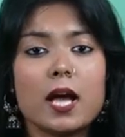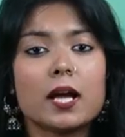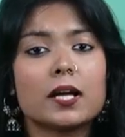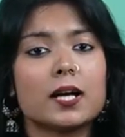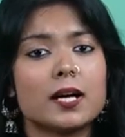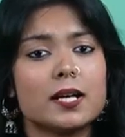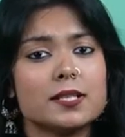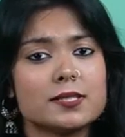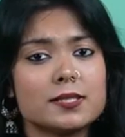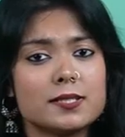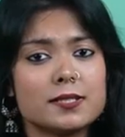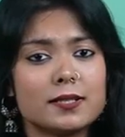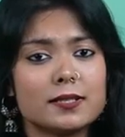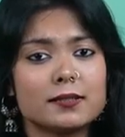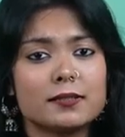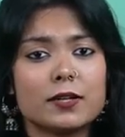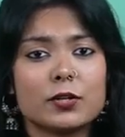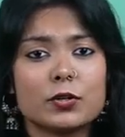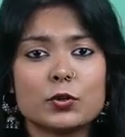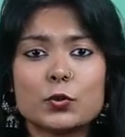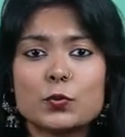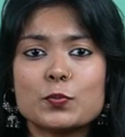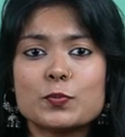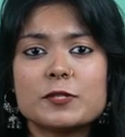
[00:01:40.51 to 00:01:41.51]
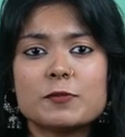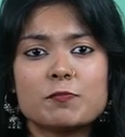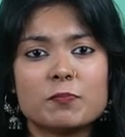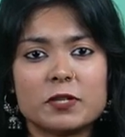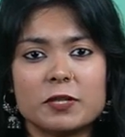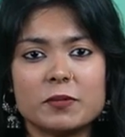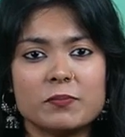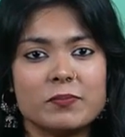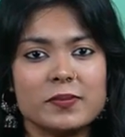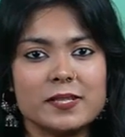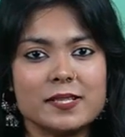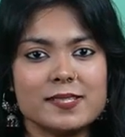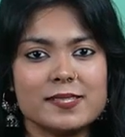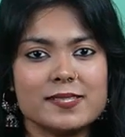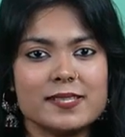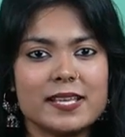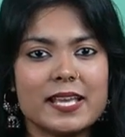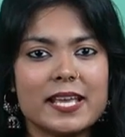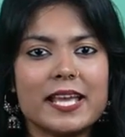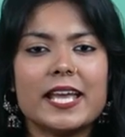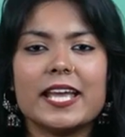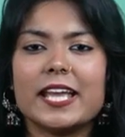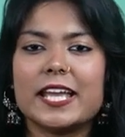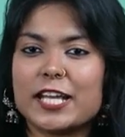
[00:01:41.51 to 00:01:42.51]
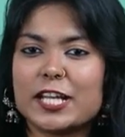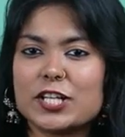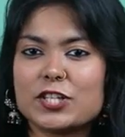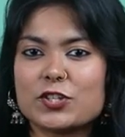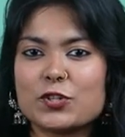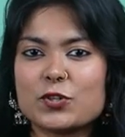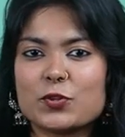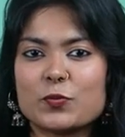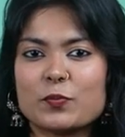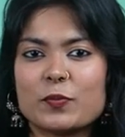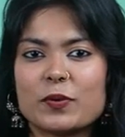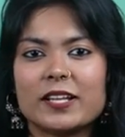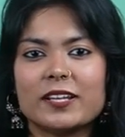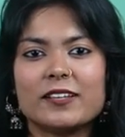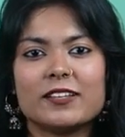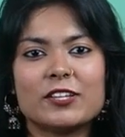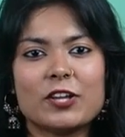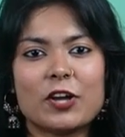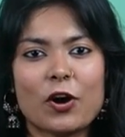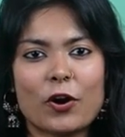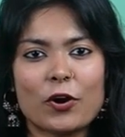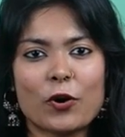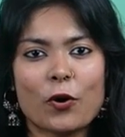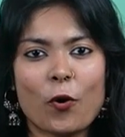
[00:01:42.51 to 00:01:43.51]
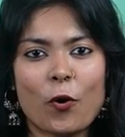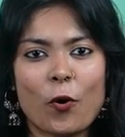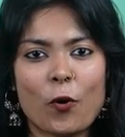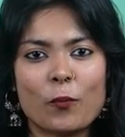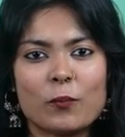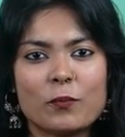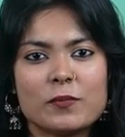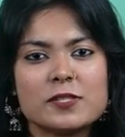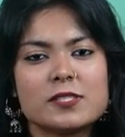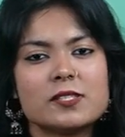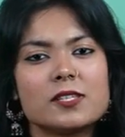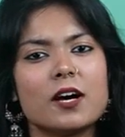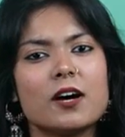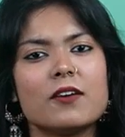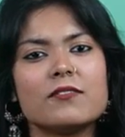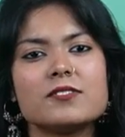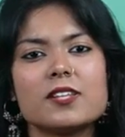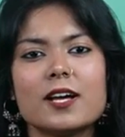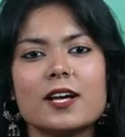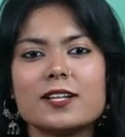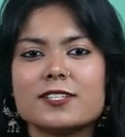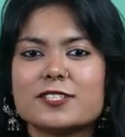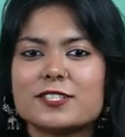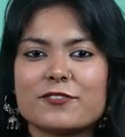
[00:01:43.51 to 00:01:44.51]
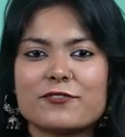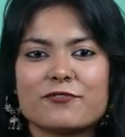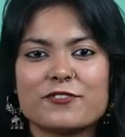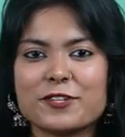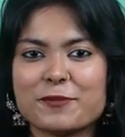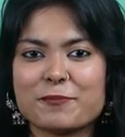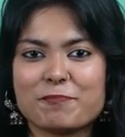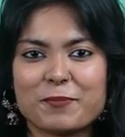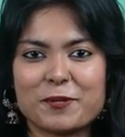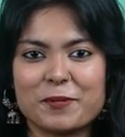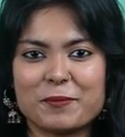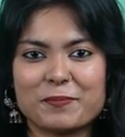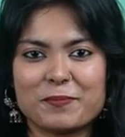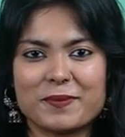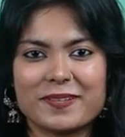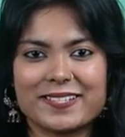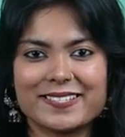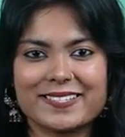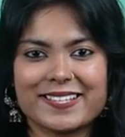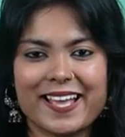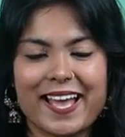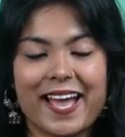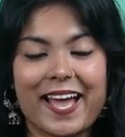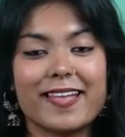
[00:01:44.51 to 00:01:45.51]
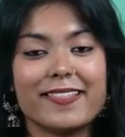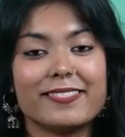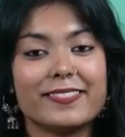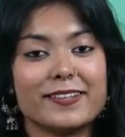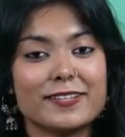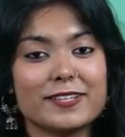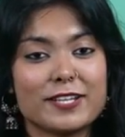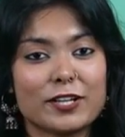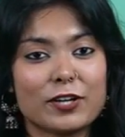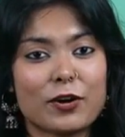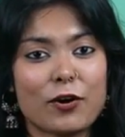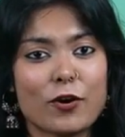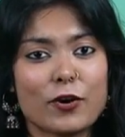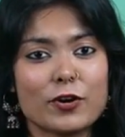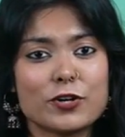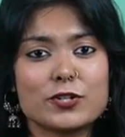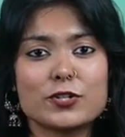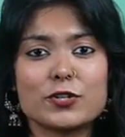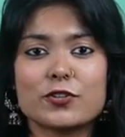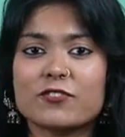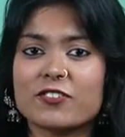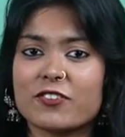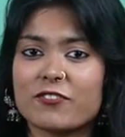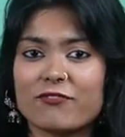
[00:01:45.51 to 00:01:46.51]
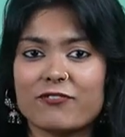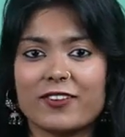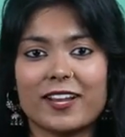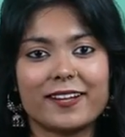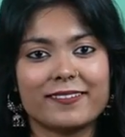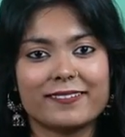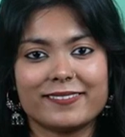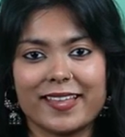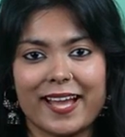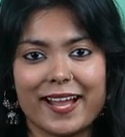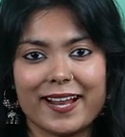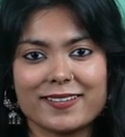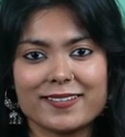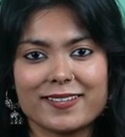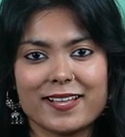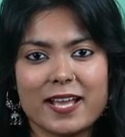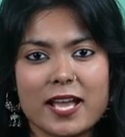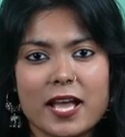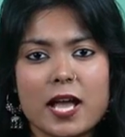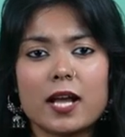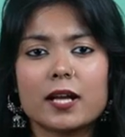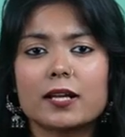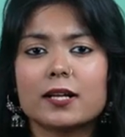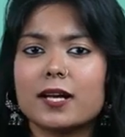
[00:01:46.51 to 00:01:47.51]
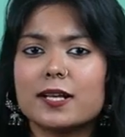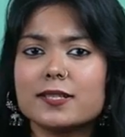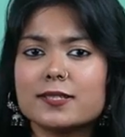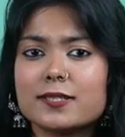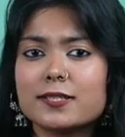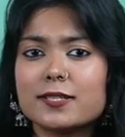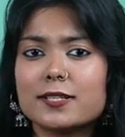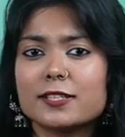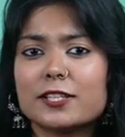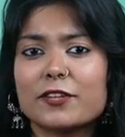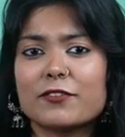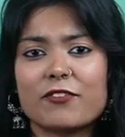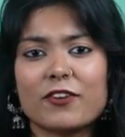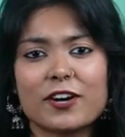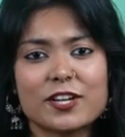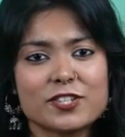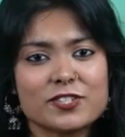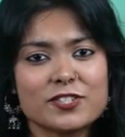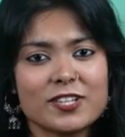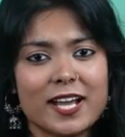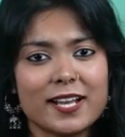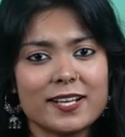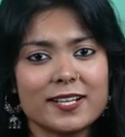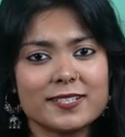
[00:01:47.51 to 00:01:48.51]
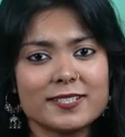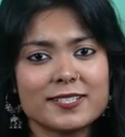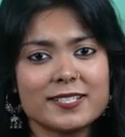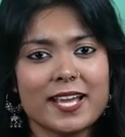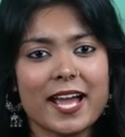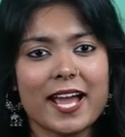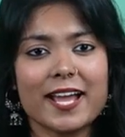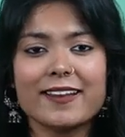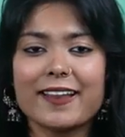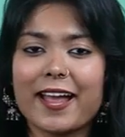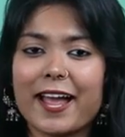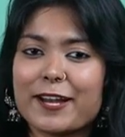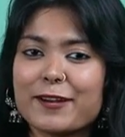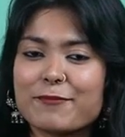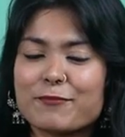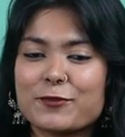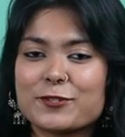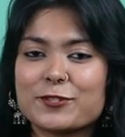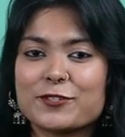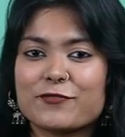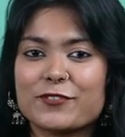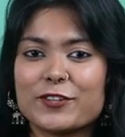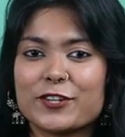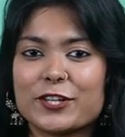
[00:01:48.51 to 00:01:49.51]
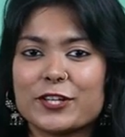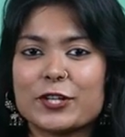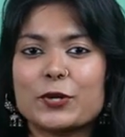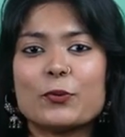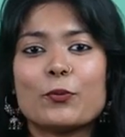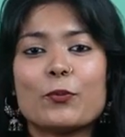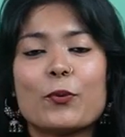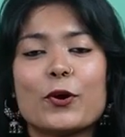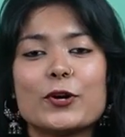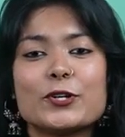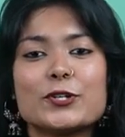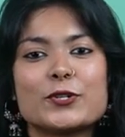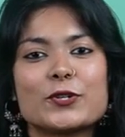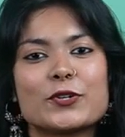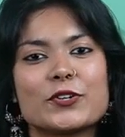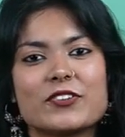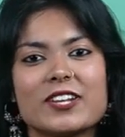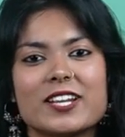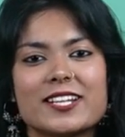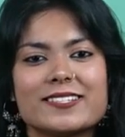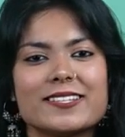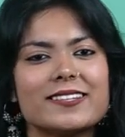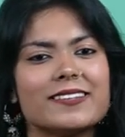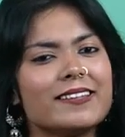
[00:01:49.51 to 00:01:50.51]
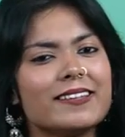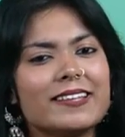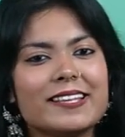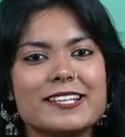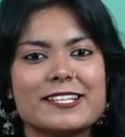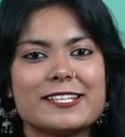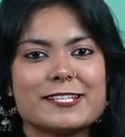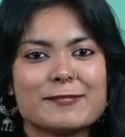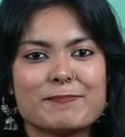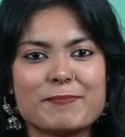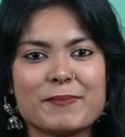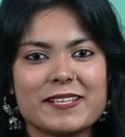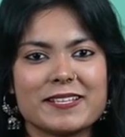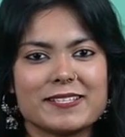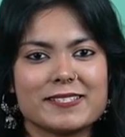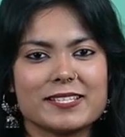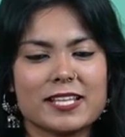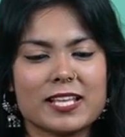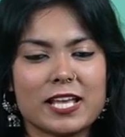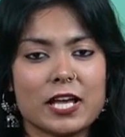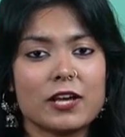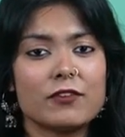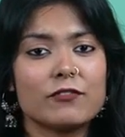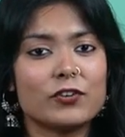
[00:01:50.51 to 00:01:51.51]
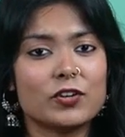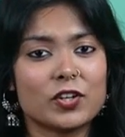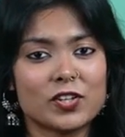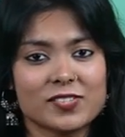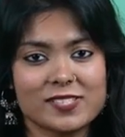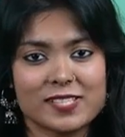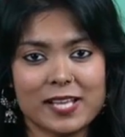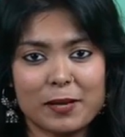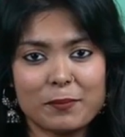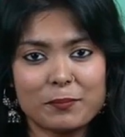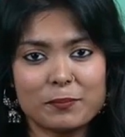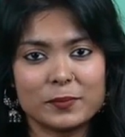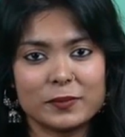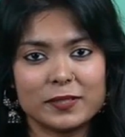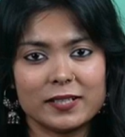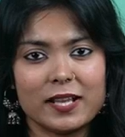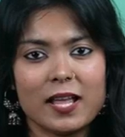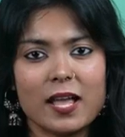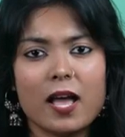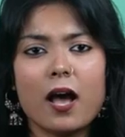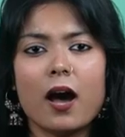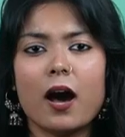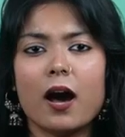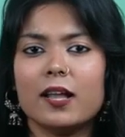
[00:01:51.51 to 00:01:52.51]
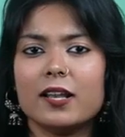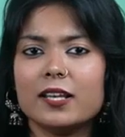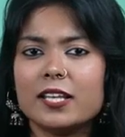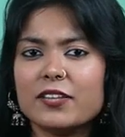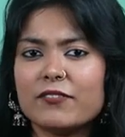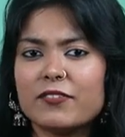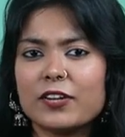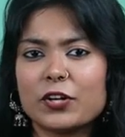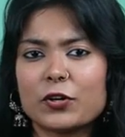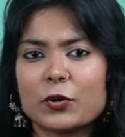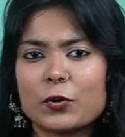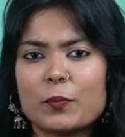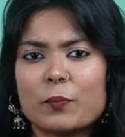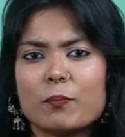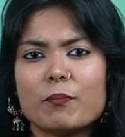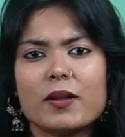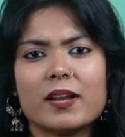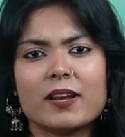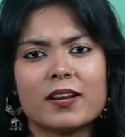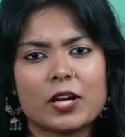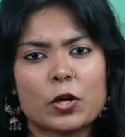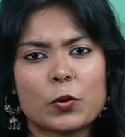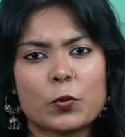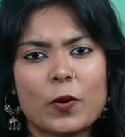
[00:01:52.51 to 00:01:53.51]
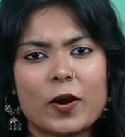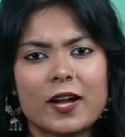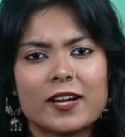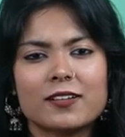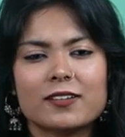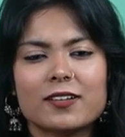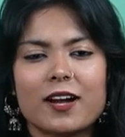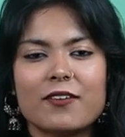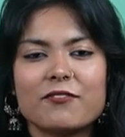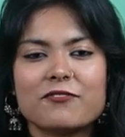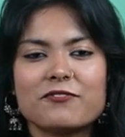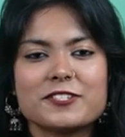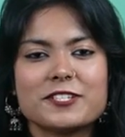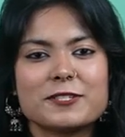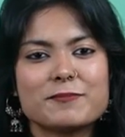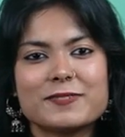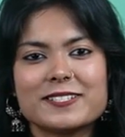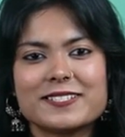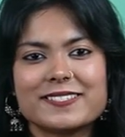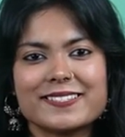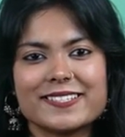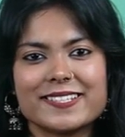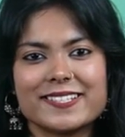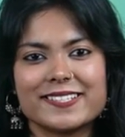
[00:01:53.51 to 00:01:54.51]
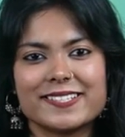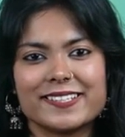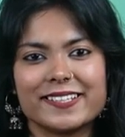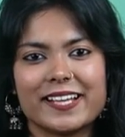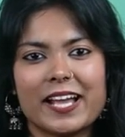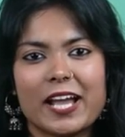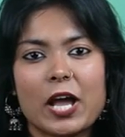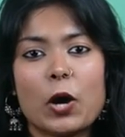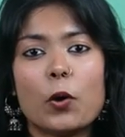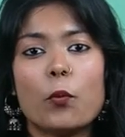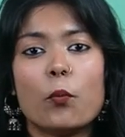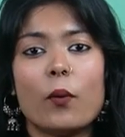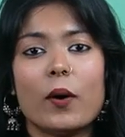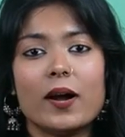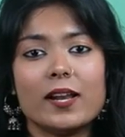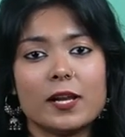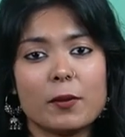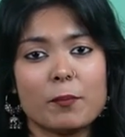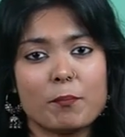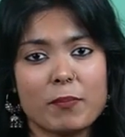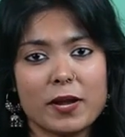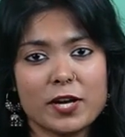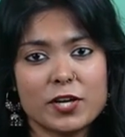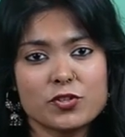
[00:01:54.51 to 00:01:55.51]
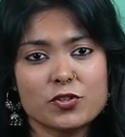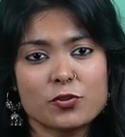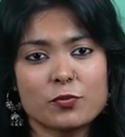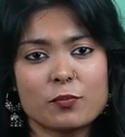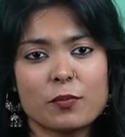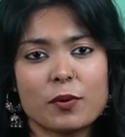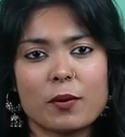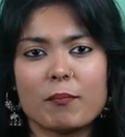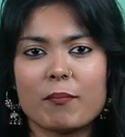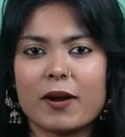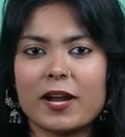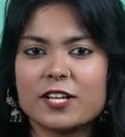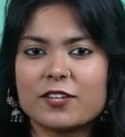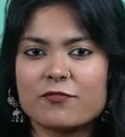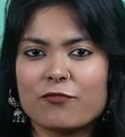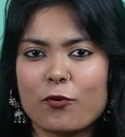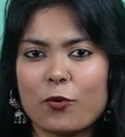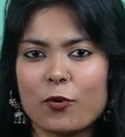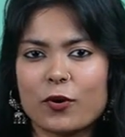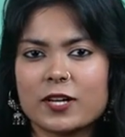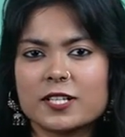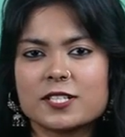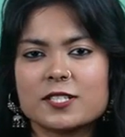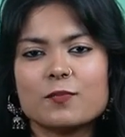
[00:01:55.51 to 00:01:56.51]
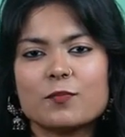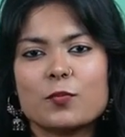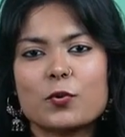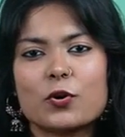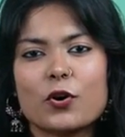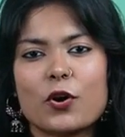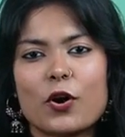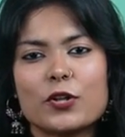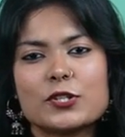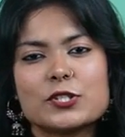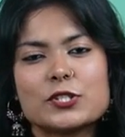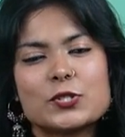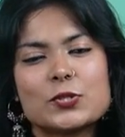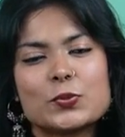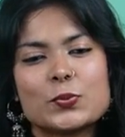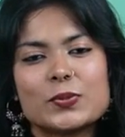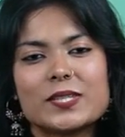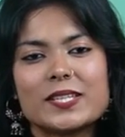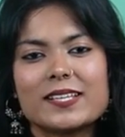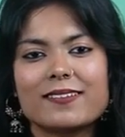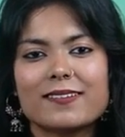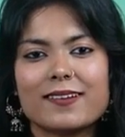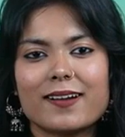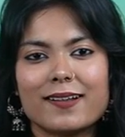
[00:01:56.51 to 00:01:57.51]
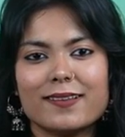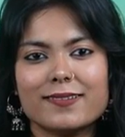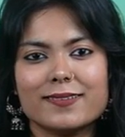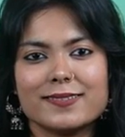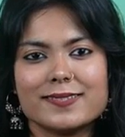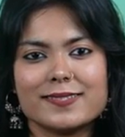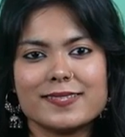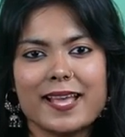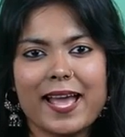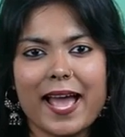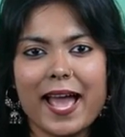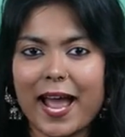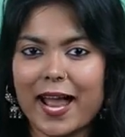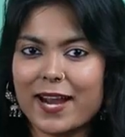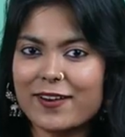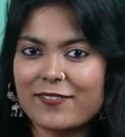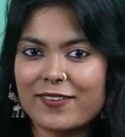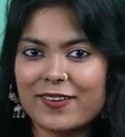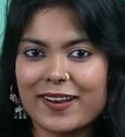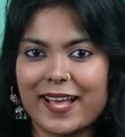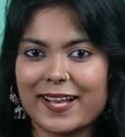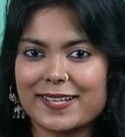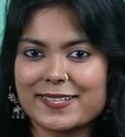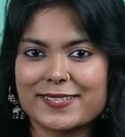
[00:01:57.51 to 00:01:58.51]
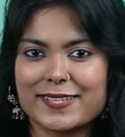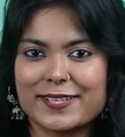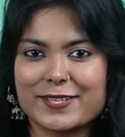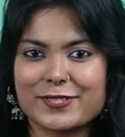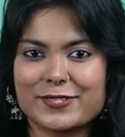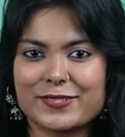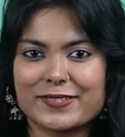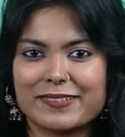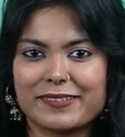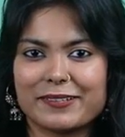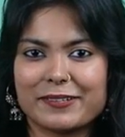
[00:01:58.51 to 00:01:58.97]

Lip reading: Consider the room's purpose. Each room in your home serves a different purpose and the decor should reflect that. Consider the functionality and atmosphere you want to create in each space. For example, a living room may require comfortable seating while a bedroom might focus more on soothing colors and relaxation.